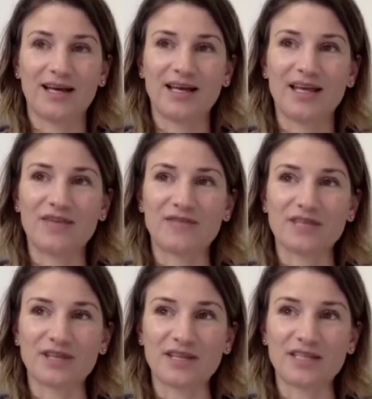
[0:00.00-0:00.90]
If
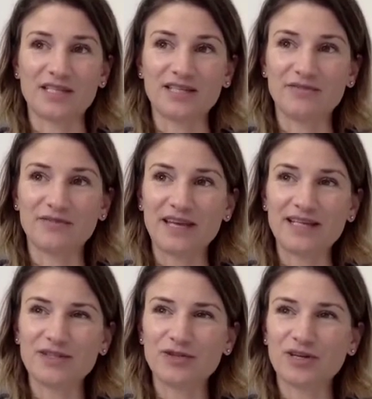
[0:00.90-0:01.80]
something did
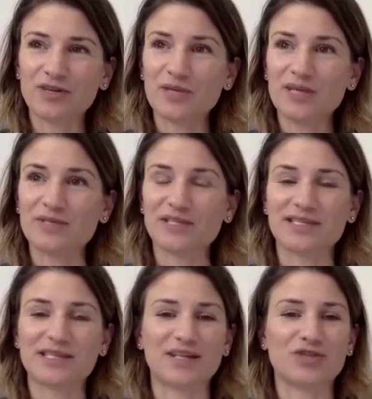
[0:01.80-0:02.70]
vaguely trigger me, there was a
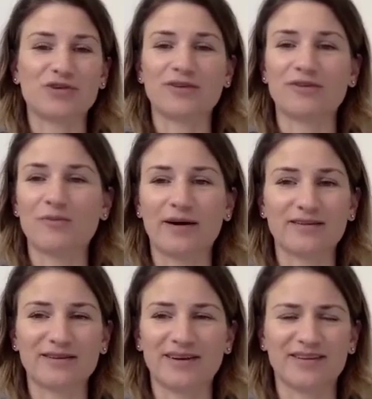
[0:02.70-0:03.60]
slight trigger about